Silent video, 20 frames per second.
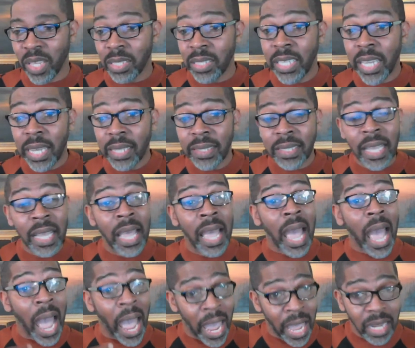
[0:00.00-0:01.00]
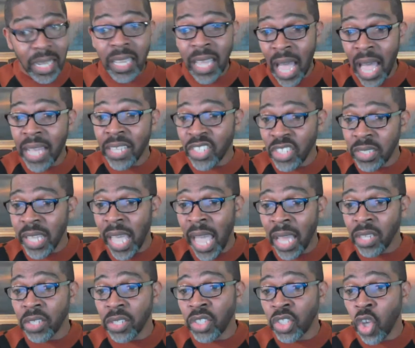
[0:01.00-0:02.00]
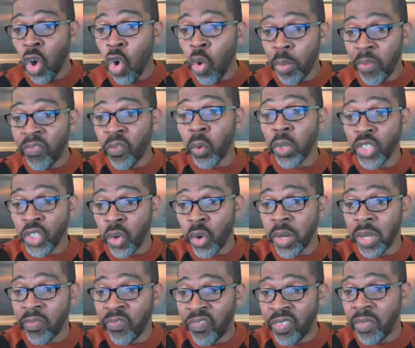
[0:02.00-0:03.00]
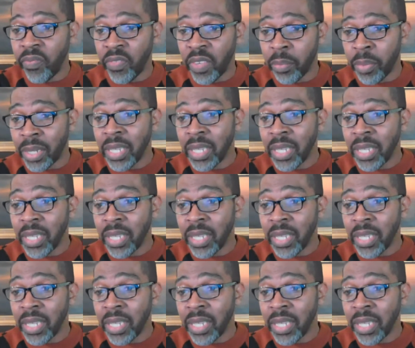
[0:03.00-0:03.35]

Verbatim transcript: Yes, I had a conscience and a soul before turning 50,